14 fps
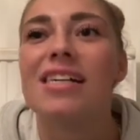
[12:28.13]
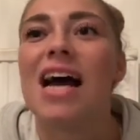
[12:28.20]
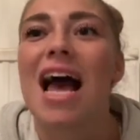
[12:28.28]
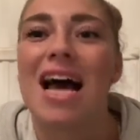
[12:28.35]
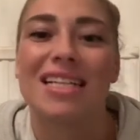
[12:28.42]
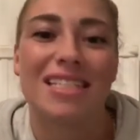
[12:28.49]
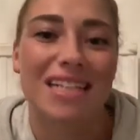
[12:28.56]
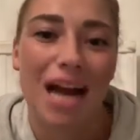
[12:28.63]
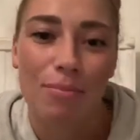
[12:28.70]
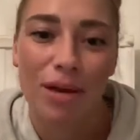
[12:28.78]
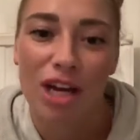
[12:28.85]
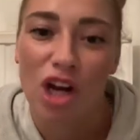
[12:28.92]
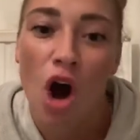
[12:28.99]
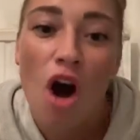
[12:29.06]
I said I'll be
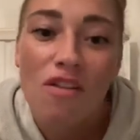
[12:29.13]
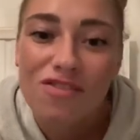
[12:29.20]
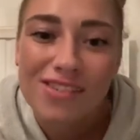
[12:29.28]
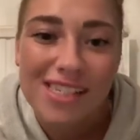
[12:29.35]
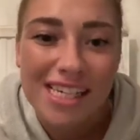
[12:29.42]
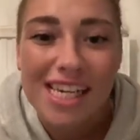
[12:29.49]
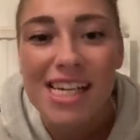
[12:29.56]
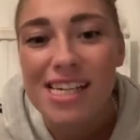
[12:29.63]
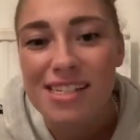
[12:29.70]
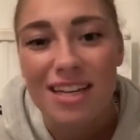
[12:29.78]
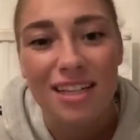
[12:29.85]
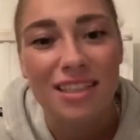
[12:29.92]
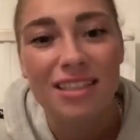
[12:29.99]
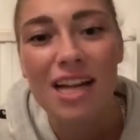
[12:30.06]
in off
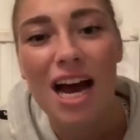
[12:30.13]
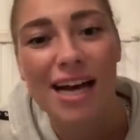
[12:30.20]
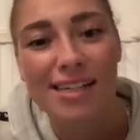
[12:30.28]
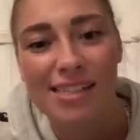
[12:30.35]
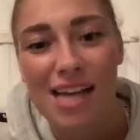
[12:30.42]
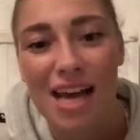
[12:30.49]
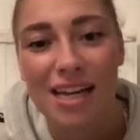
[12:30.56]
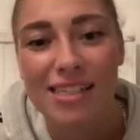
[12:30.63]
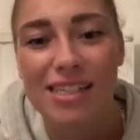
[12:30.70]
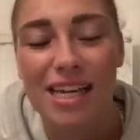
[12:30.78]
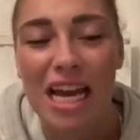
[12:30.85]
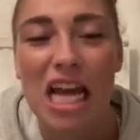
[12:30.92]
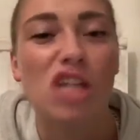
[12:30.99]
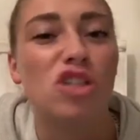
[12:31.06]
season. I said
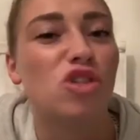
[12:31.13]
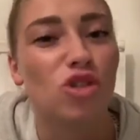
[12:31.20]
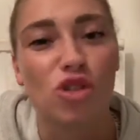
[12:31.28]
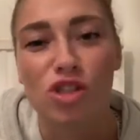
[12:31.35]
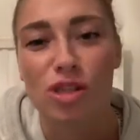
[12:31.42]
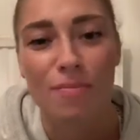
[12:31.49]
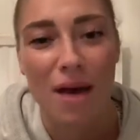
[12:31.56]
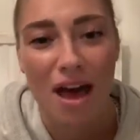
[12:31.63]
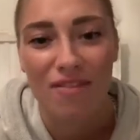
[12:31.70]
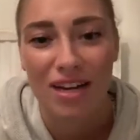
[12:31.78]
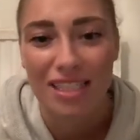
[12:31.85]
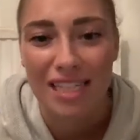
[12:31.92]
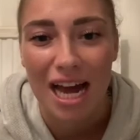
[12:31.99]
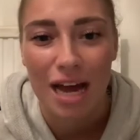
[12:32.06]
it's just the perfect
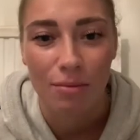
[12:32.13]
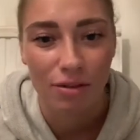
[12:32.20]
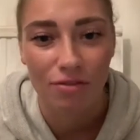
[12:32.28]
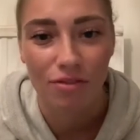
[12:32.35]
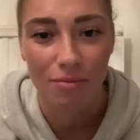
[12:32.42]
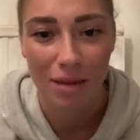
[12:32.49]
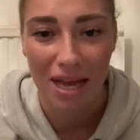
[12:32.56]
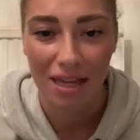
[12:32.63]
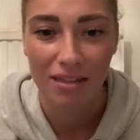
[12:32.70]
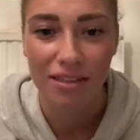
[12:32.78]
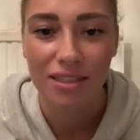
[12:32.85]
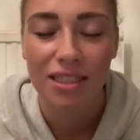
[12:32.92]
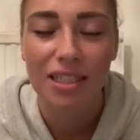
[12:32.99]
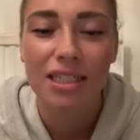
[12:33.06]
timing for me.
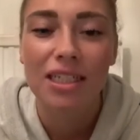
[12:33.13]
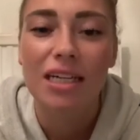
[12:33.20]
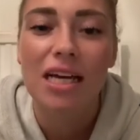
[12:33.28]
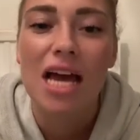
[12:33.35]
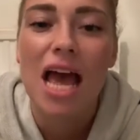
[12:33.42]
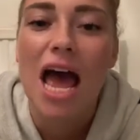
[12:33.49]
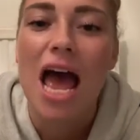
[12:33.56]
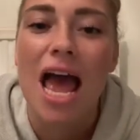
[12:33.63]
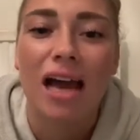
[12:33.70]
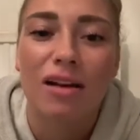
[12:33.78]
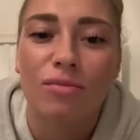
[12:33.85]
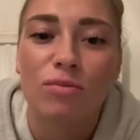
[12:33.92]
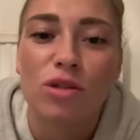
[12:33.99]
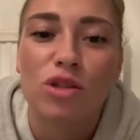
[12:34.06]

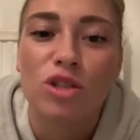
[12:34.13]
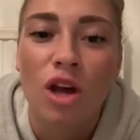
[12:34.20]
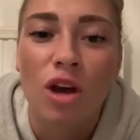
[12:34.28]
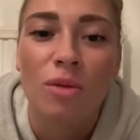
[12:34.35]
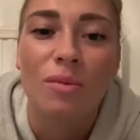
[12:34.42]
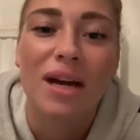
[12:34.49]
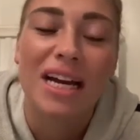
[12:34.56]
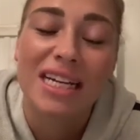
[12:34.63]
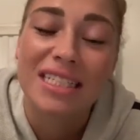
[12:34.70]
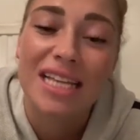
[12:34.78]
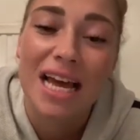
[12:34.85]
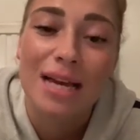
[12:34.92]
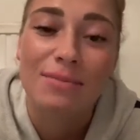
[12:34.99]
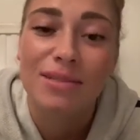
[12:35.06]
So in
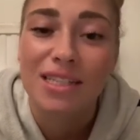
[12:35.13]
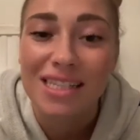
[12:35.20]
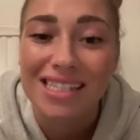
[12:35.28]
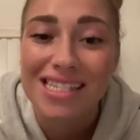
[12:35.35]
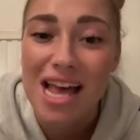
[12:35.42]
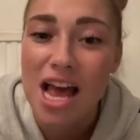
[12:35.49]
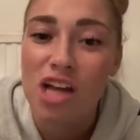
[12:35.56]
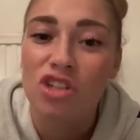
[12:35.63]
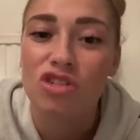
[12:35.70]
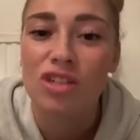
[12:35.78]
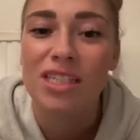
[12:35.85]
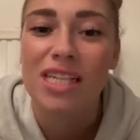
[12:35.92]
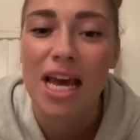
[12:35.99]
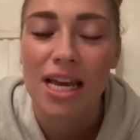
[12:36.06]
terms of the surgery
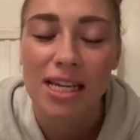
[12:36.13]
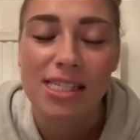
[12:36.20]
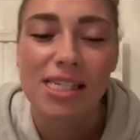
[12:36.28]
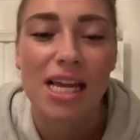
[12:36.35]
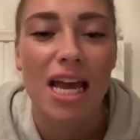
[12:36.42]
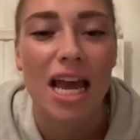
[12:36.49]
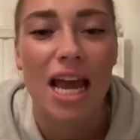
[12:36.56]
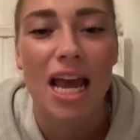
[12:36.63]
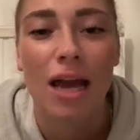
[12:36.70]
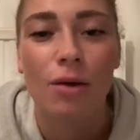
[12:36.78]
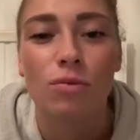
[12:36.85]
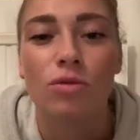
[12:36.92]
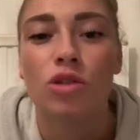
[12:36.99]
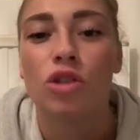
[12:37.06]
date, it
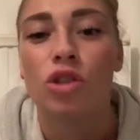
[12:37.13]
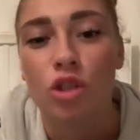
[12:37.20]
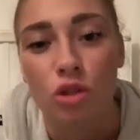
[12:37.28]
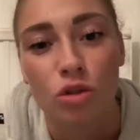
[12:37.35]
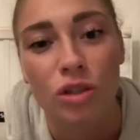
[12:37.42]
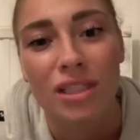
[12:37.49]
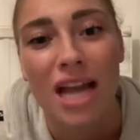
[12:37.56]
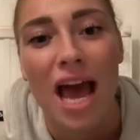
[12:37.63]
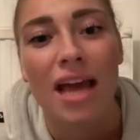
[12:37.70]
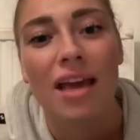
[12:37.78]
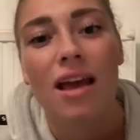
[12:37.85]
was Tuesday